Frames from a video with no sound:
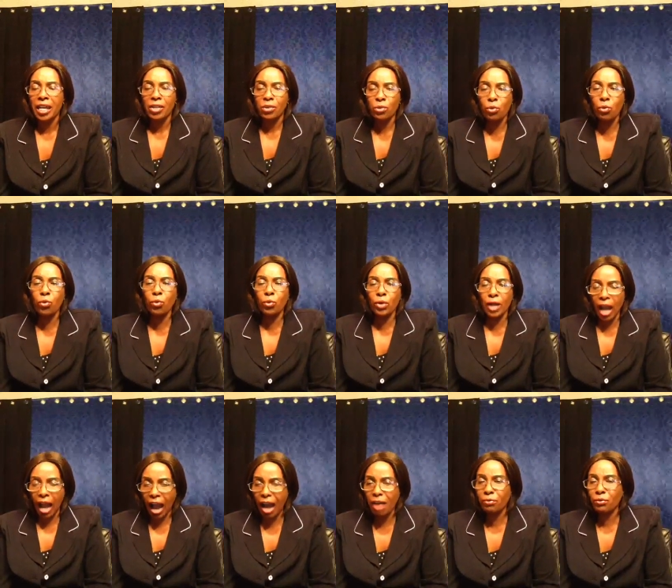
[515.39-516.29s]
You
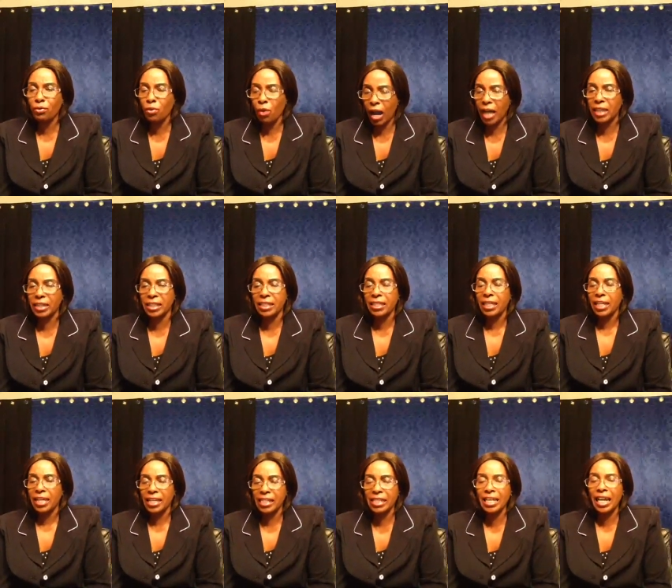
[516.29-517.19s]
will have yours
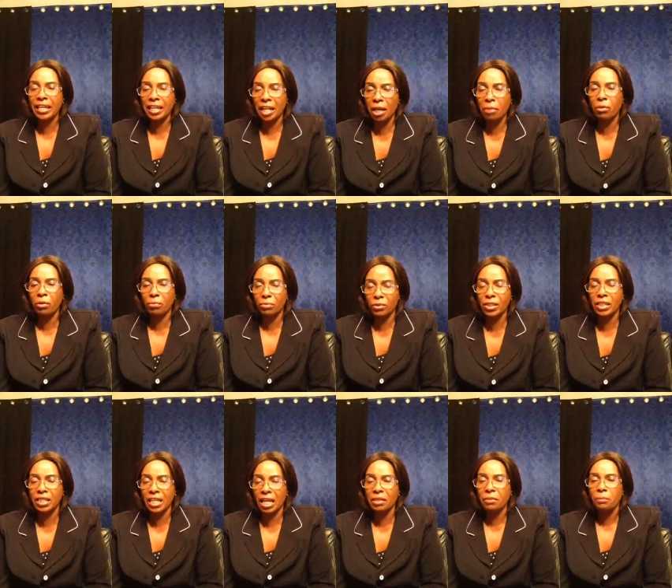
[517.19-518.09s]
in the name of
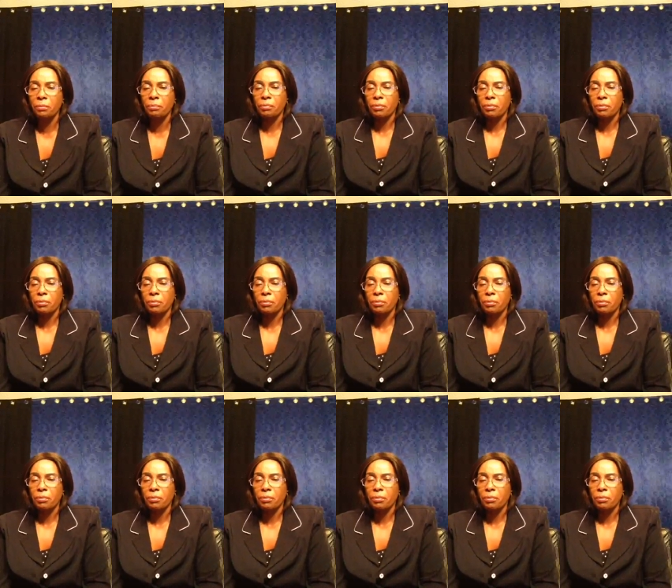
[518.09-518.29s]
Jesus.